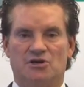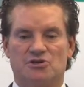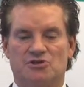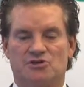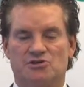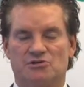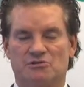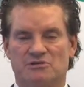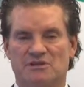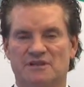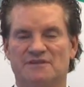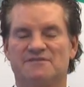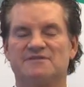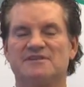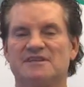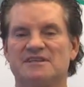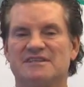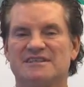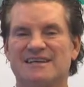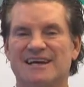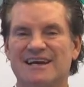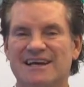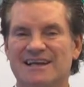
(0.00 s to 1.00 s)
to lift
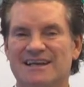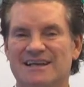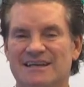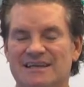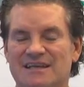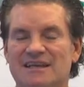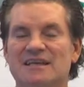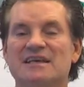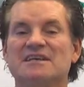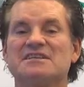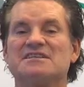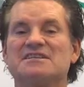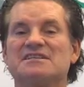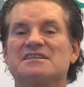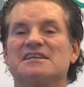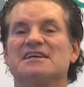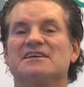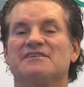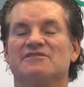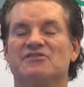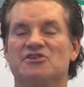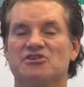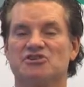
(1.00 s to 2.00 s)
and tighten
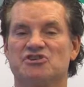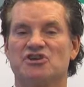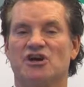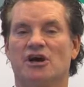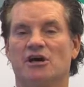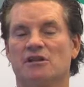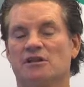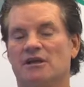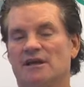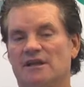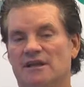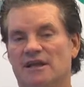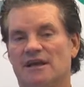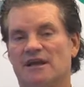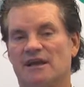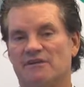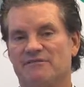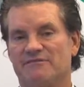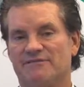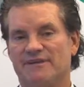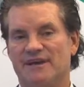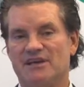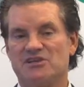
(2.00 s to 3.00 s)
skin of the jawline, neck,
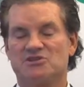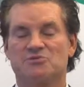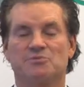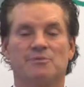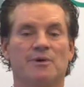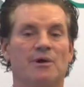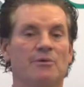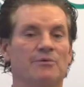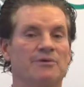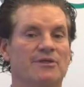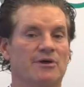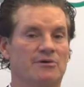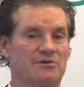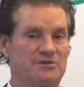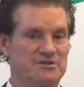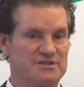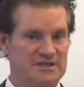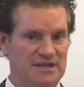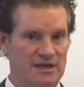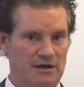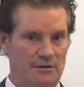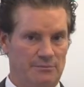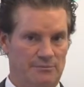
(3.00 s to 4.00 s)
and face, but without a
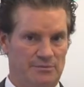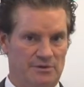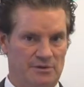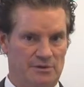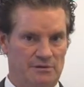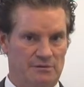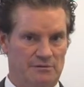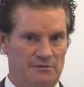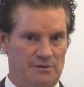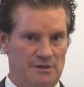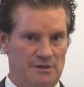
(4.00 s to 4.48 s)
scalpel.